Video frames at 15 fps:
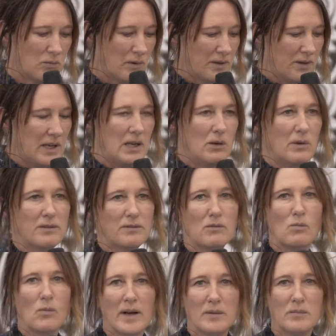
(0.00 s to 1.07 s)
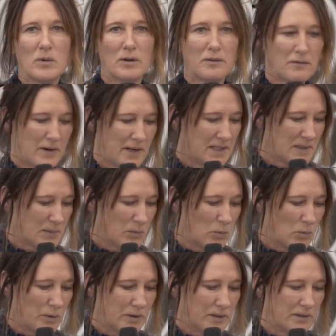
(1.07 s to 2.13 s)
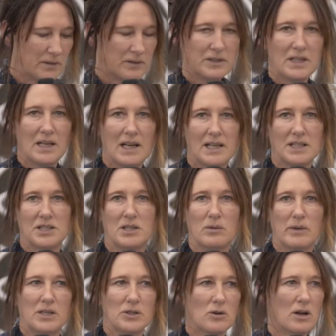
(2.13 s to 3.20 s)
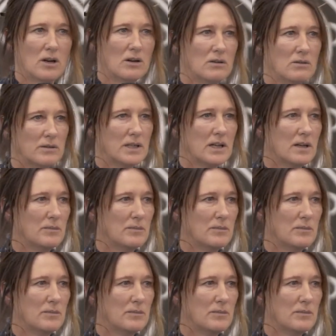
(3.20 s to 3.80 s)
with anywhere from one modified sport to last year we trialled